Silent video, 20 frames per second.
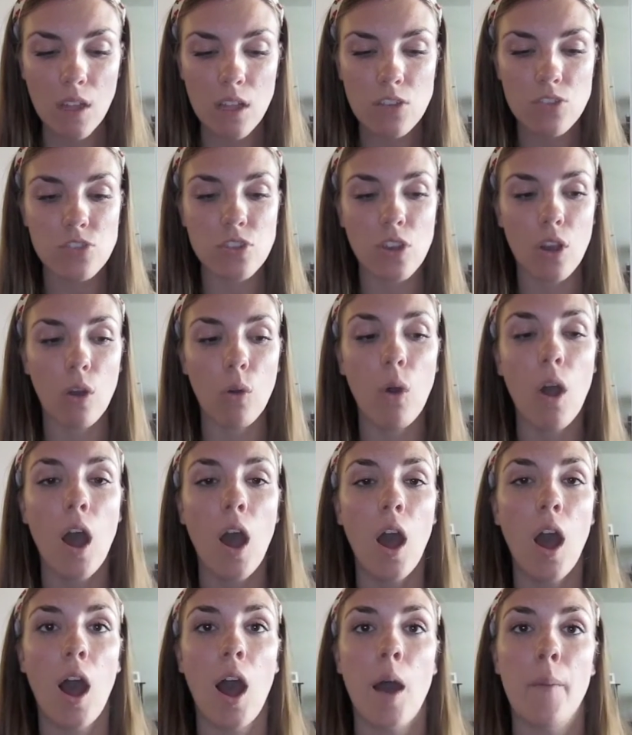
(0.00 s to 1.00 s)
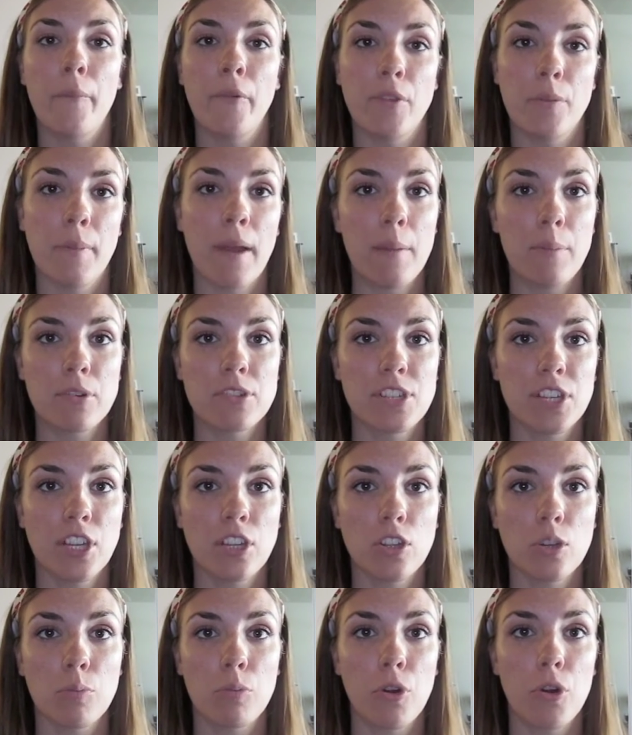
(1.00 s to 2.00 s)
So with my
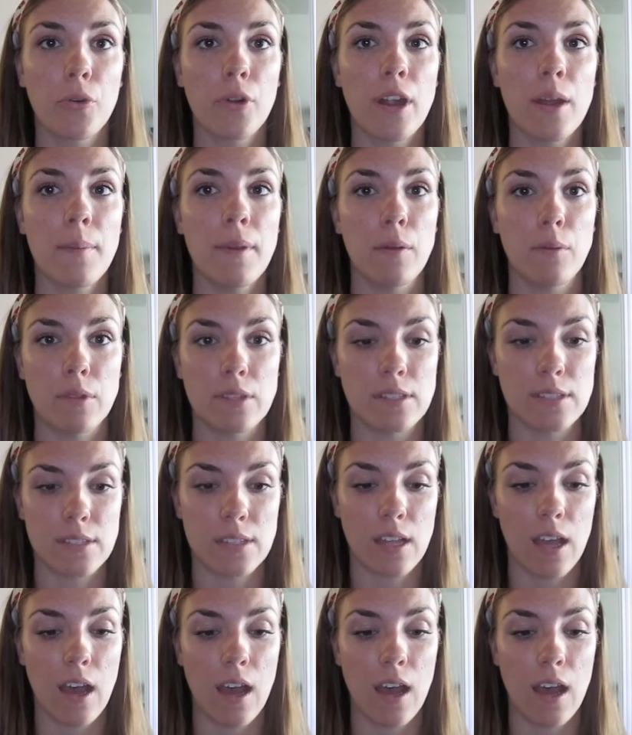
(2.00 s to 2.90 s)
particular program, it was